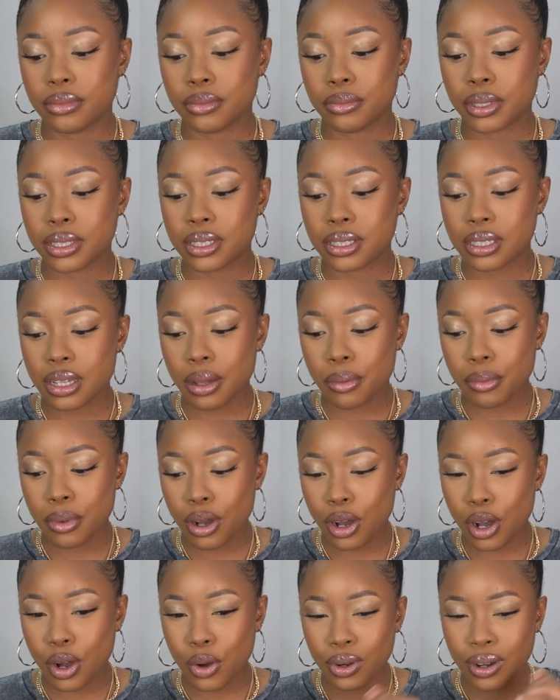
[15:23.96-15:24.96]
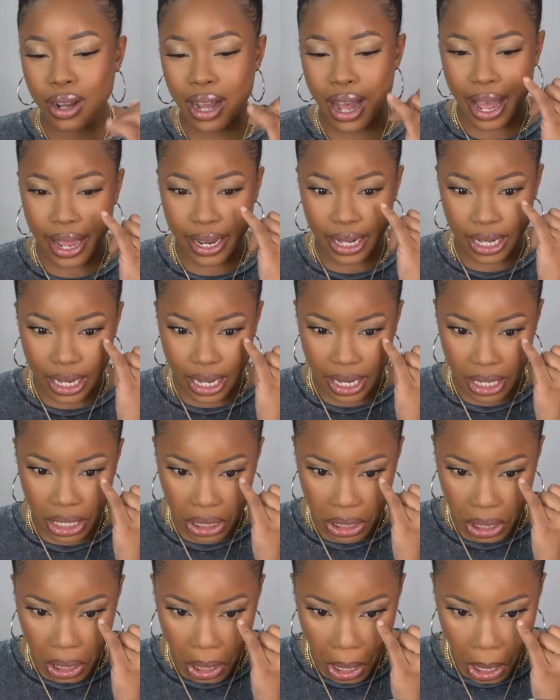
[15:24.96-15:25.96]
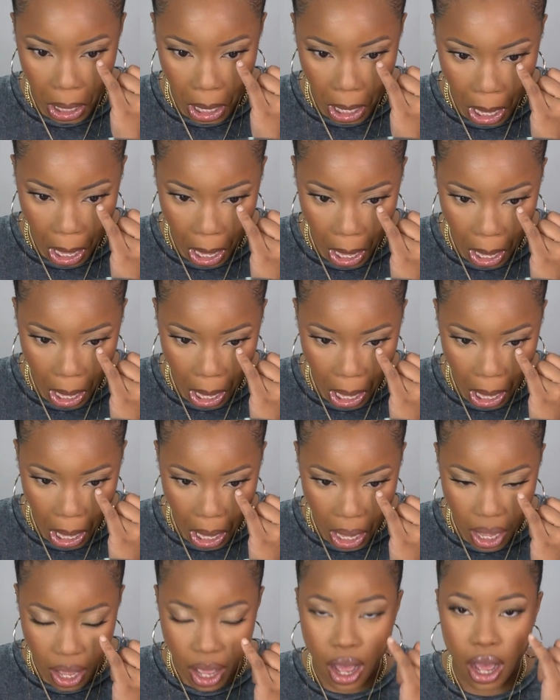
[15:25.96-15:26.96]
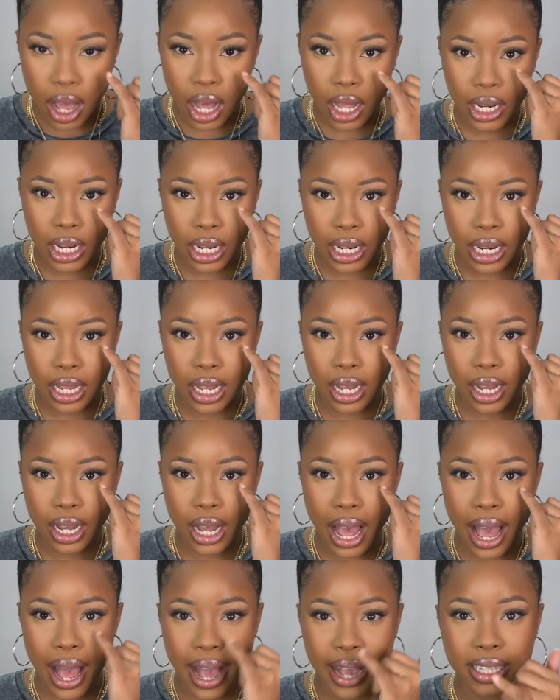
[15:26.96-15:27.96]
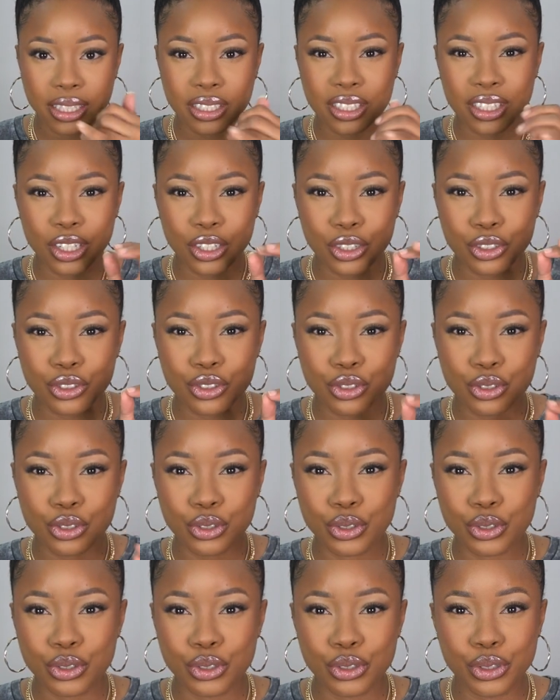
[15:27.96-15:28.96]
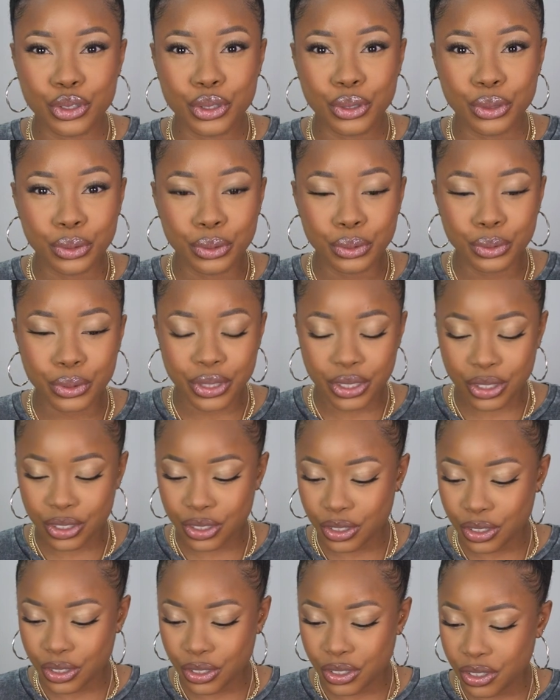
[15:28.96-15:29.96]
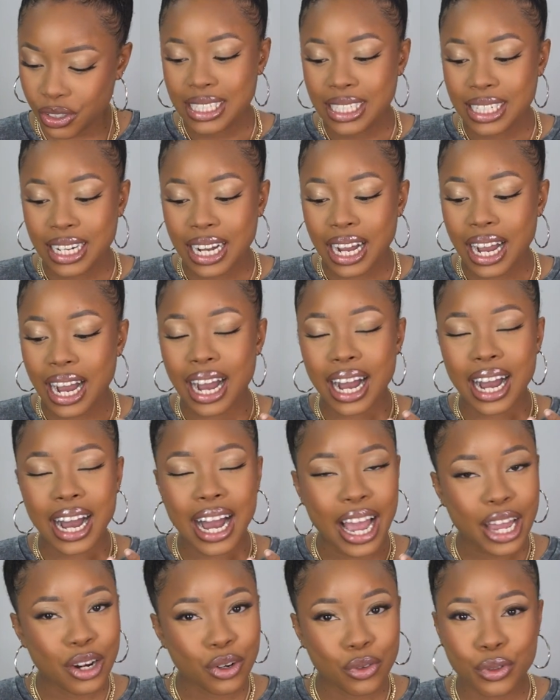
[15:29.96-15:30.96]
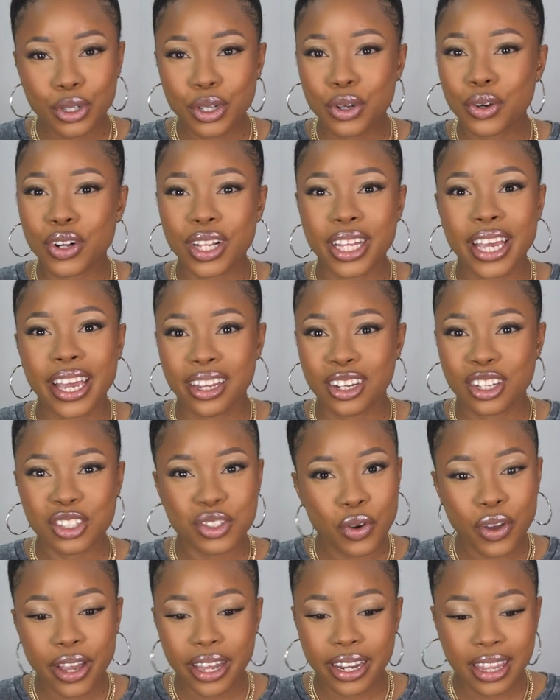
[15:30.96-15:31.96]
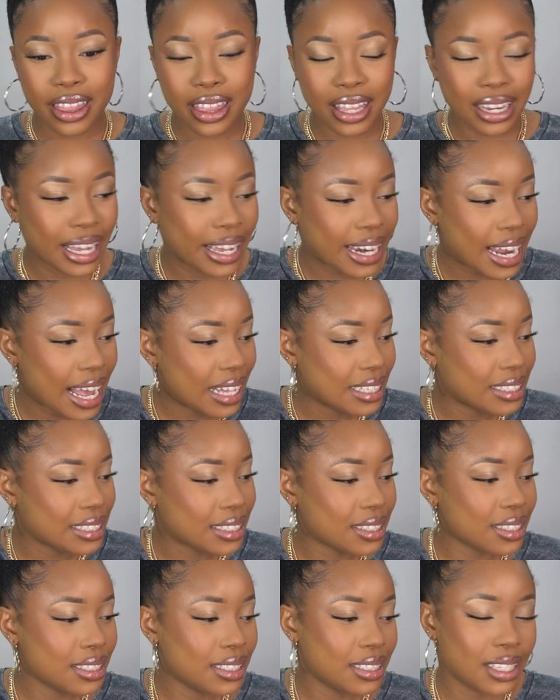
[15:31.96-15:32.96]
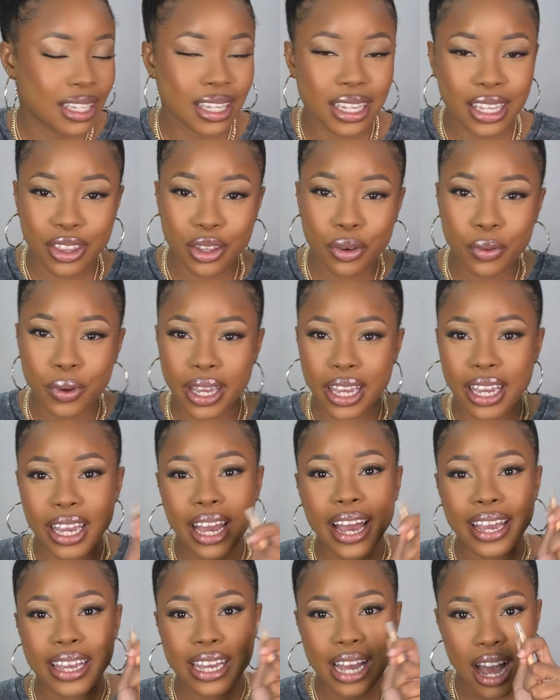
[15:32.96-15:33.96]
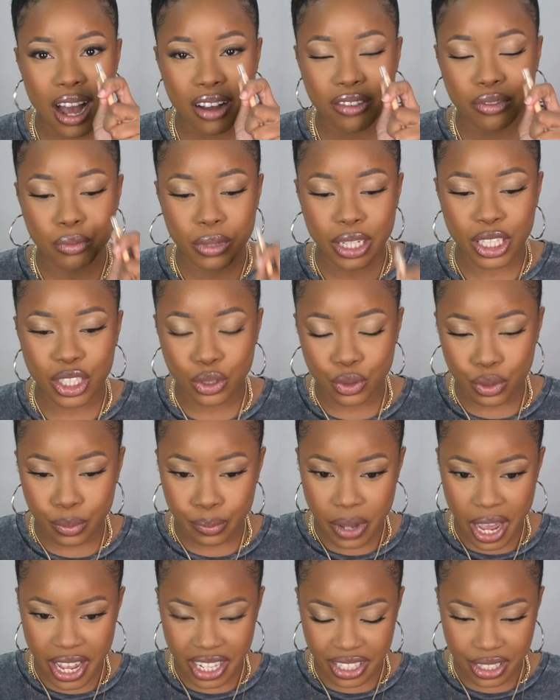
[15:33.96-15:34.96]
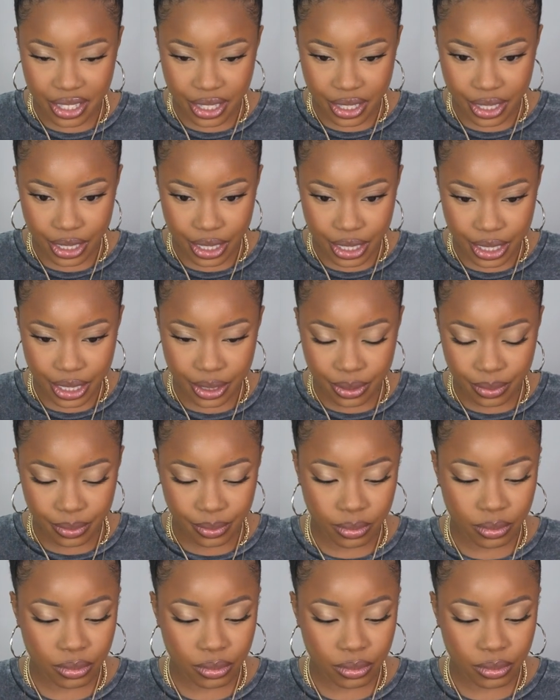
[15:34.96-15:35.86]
But somehow her eyeliner, her eyes looks nude. I don't recall hearing her talk anything like that. Either way, I have my nude pencil